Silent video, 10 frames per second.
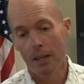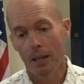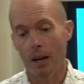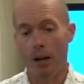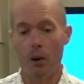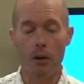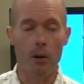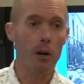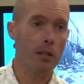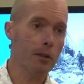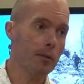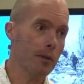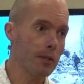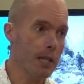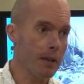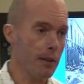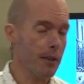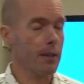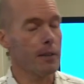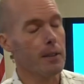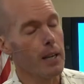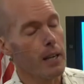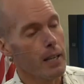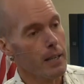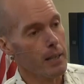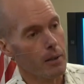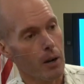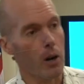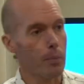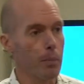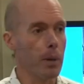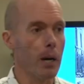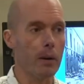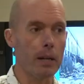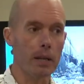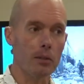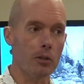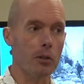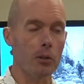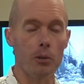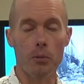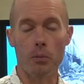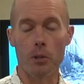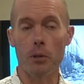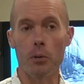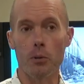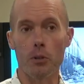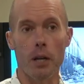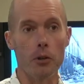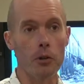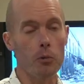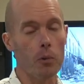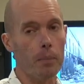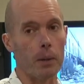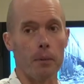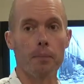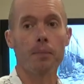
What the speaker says: On August 15th, they are preparing to use a new weapon.